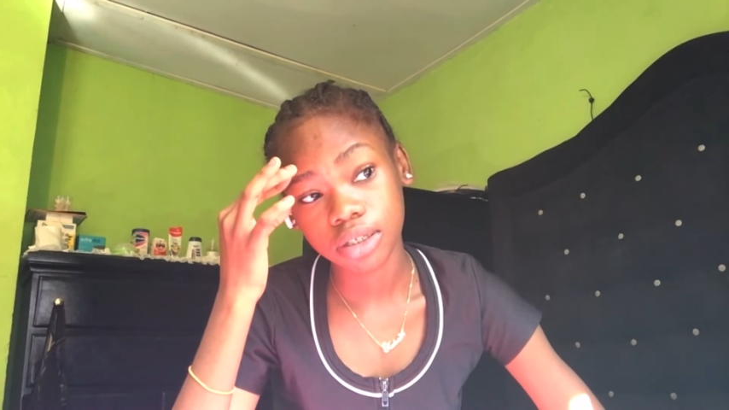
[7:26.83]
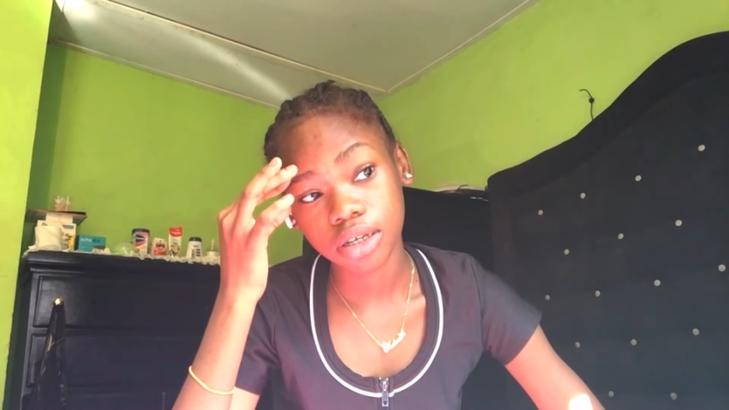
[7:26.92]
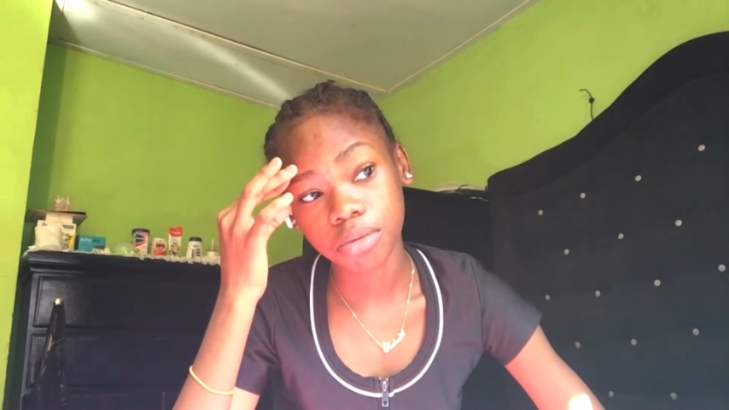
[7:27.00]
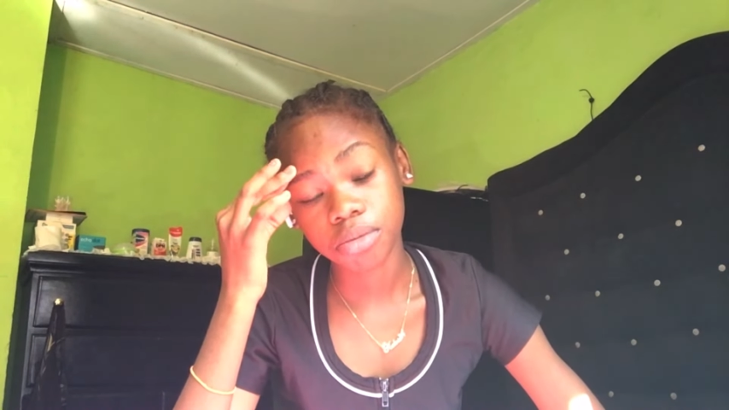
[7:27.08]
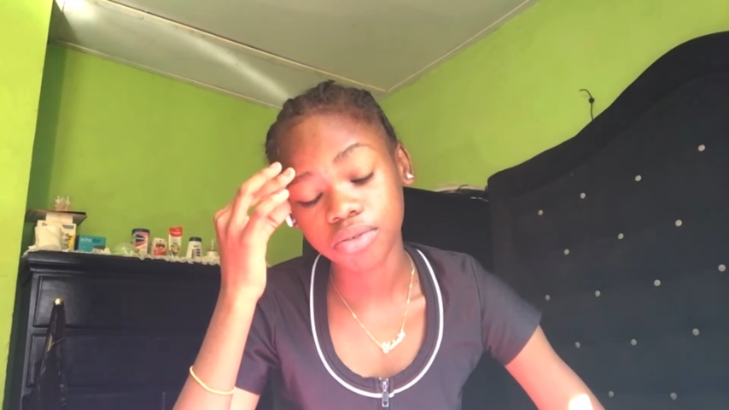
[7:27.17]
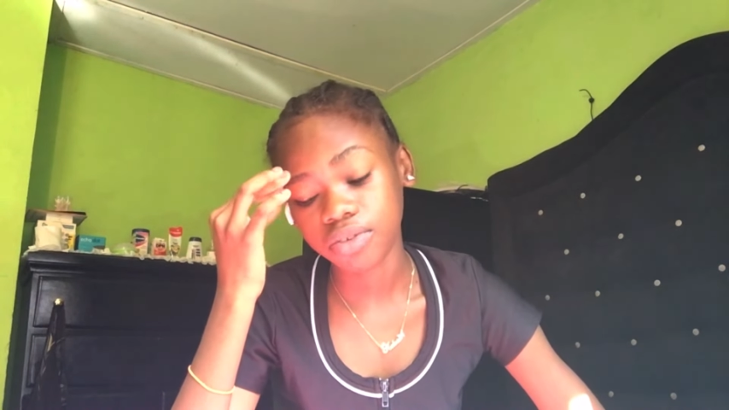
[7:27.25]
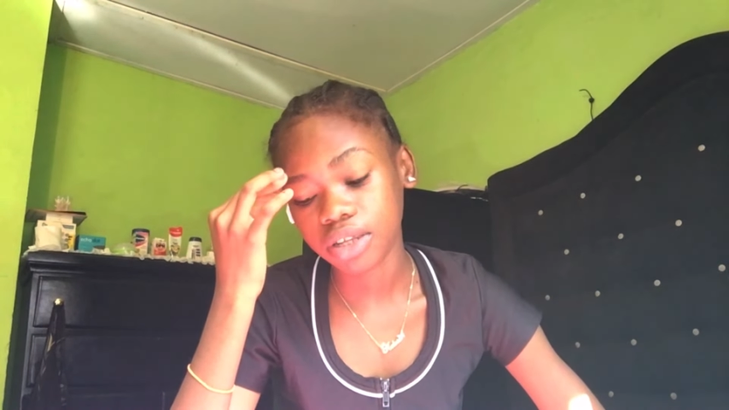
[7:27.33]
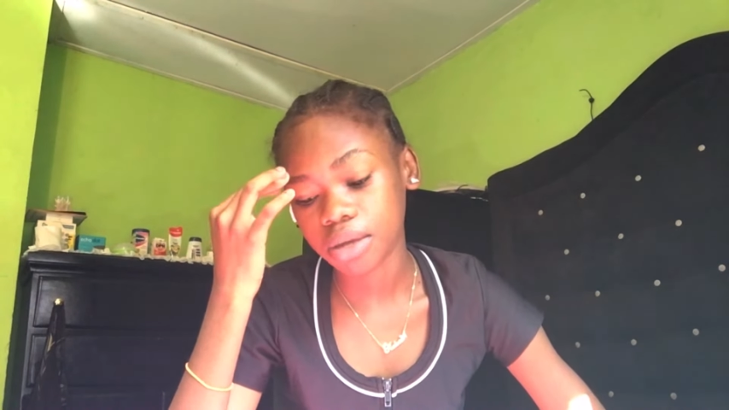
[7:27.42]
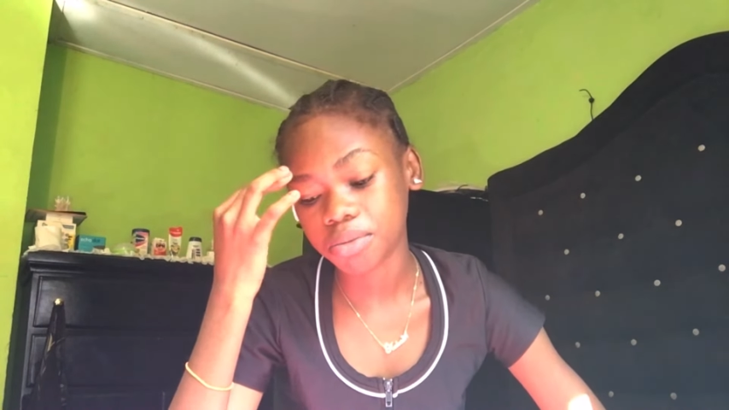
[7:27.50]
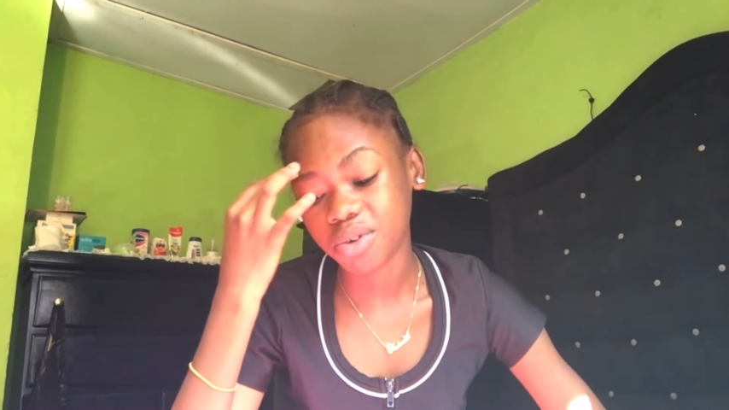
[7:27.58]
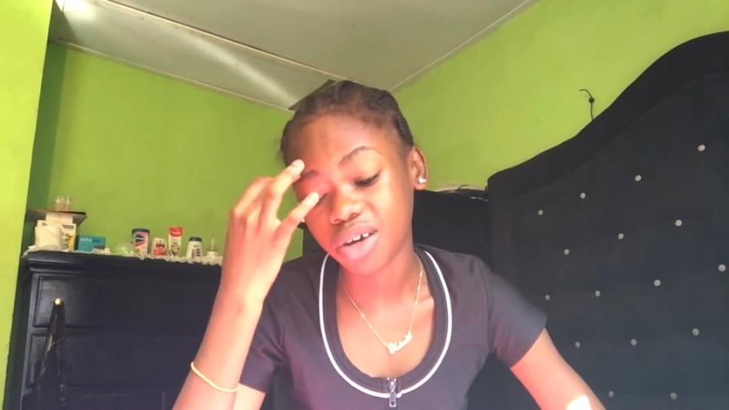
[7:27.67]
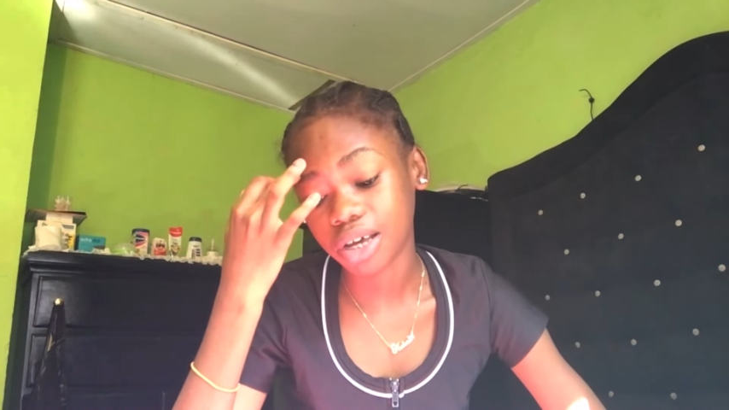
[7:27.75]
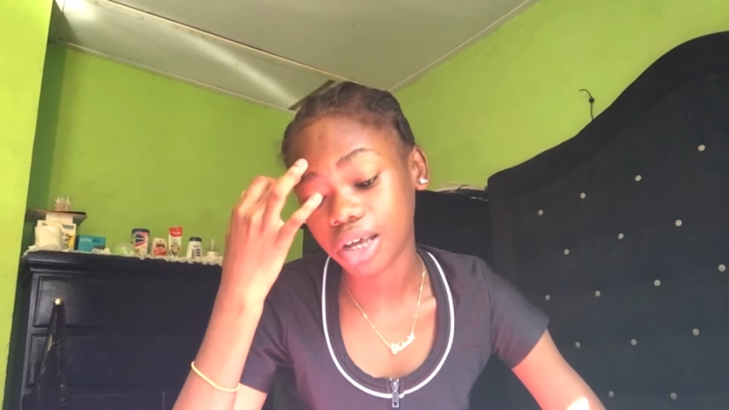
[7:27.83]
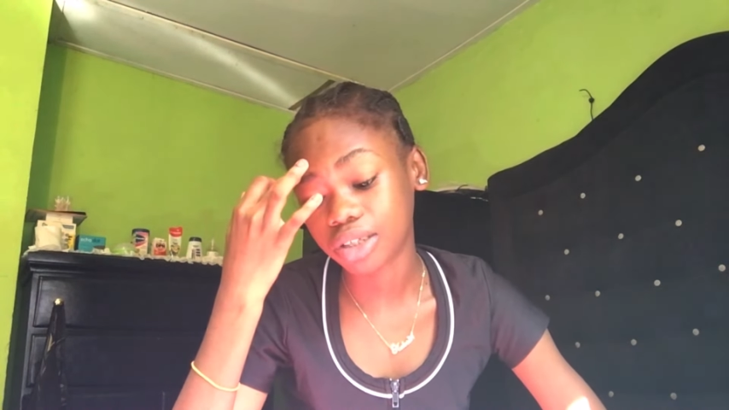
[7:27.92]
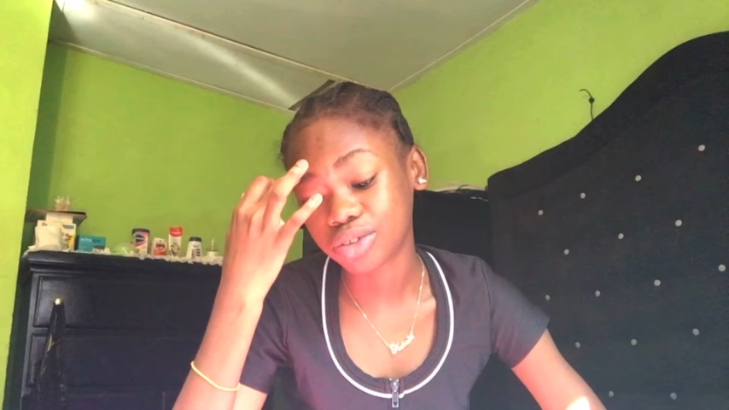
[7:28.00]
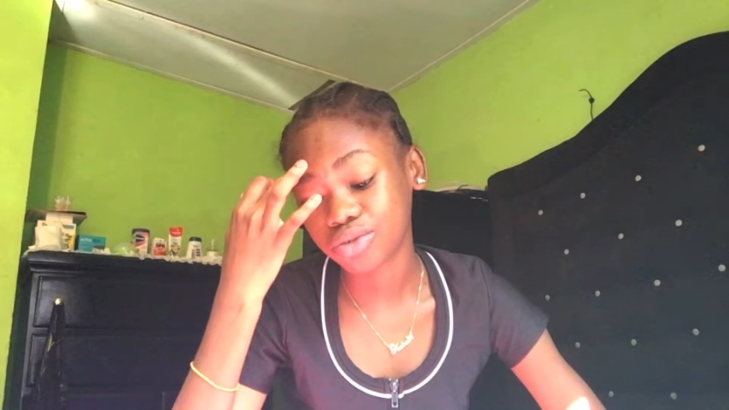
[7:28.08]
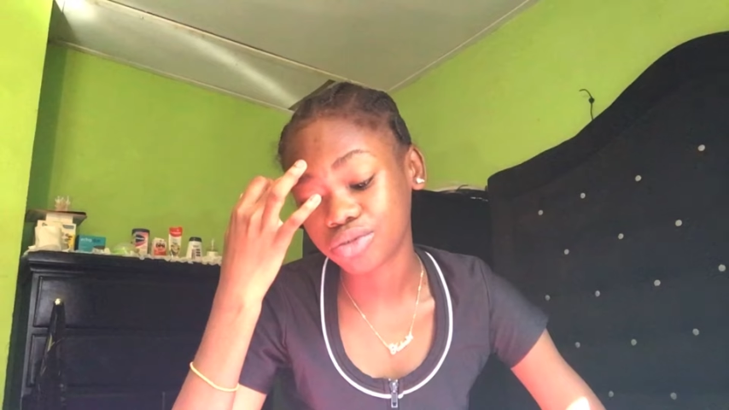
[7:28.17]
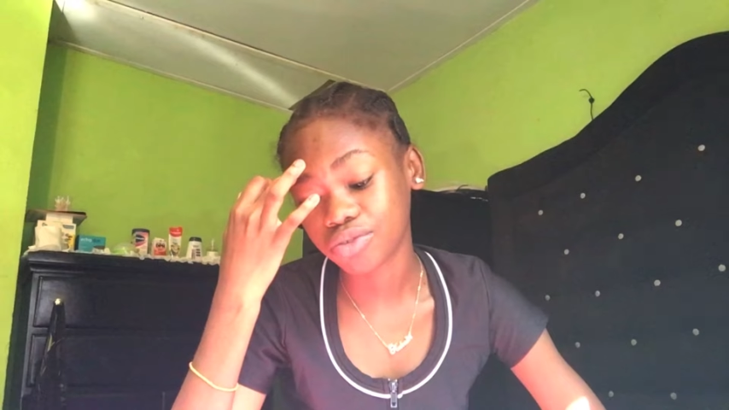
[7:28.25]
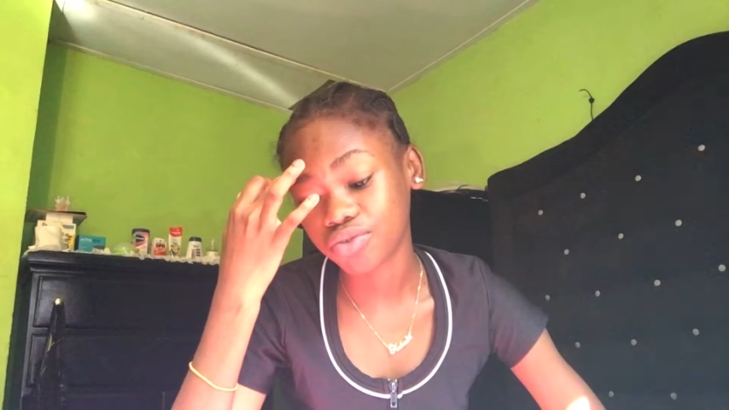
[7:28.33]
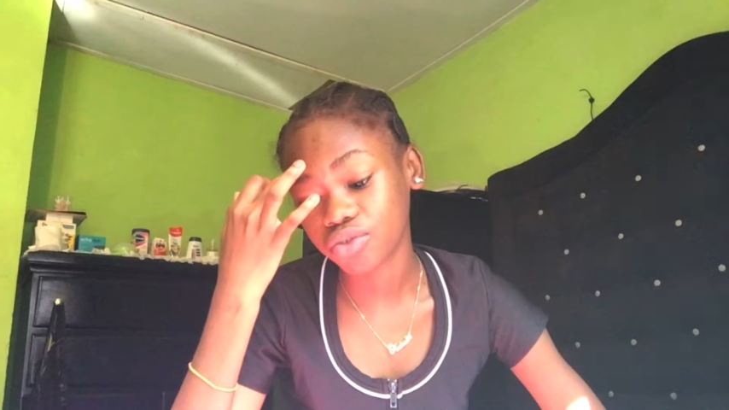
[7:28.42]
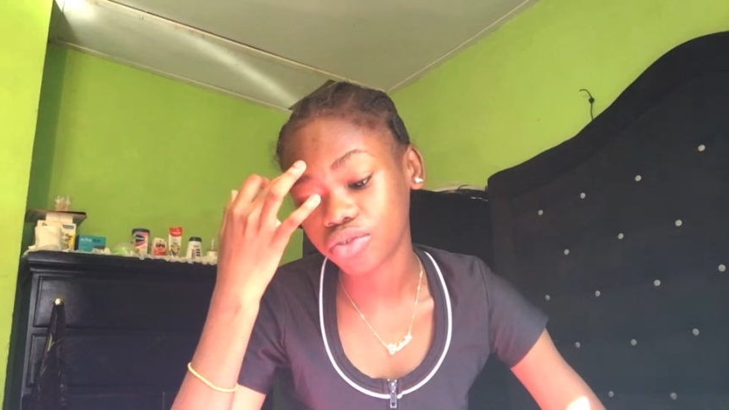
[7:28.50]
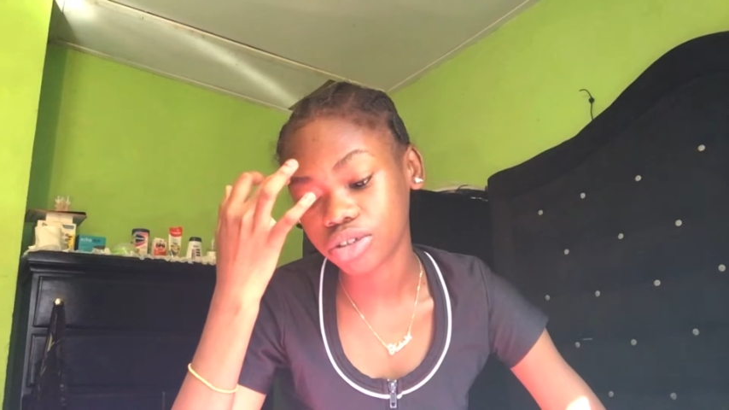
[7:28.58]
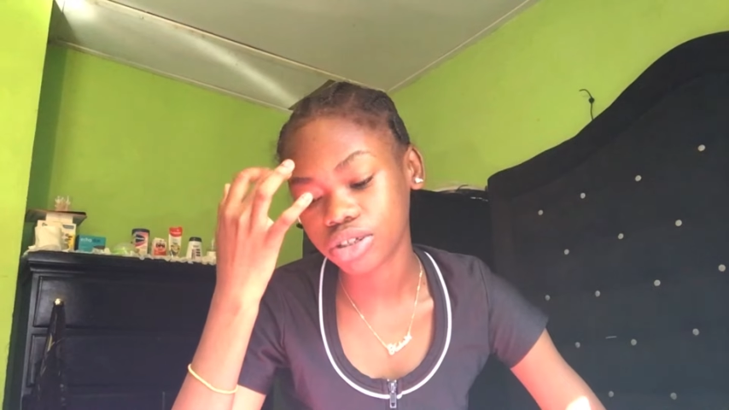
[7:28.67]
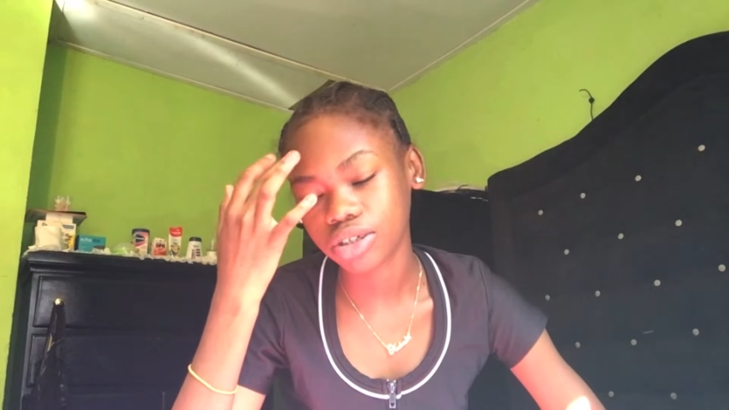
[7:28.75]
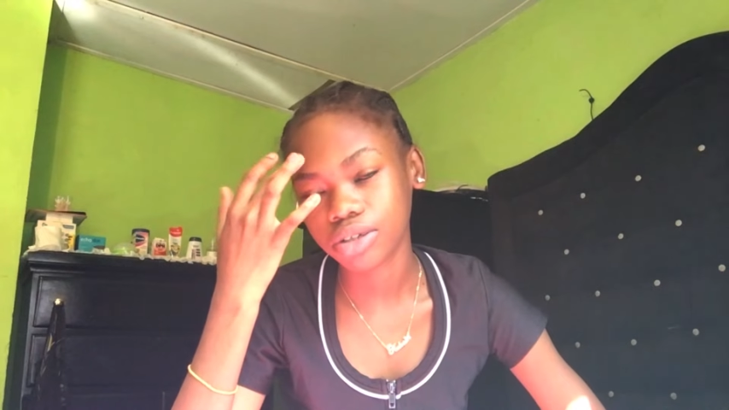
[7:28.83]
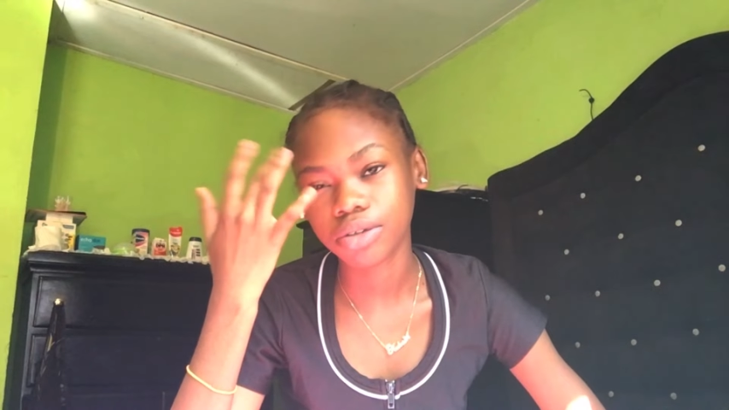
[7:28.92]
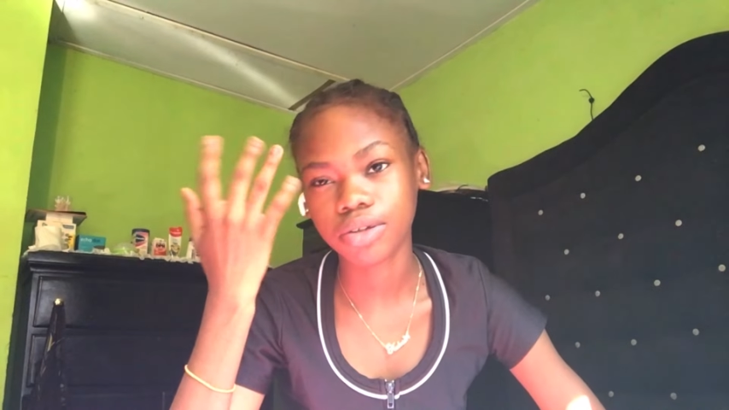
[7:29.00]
I'm gonna feel like no, I got 2 to 40.